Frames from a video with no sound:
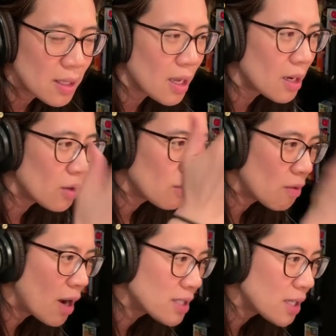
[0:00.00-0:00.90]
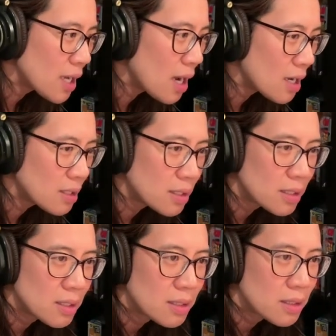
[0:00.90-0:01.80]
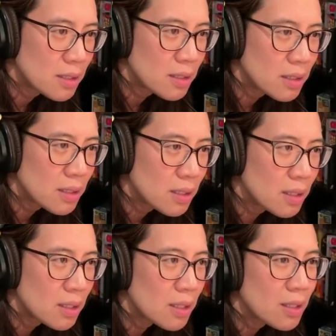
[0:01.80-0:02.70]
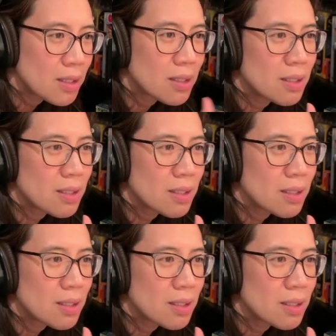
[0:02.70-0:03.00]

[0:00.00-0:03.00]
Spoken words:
and on the right I can't. Good.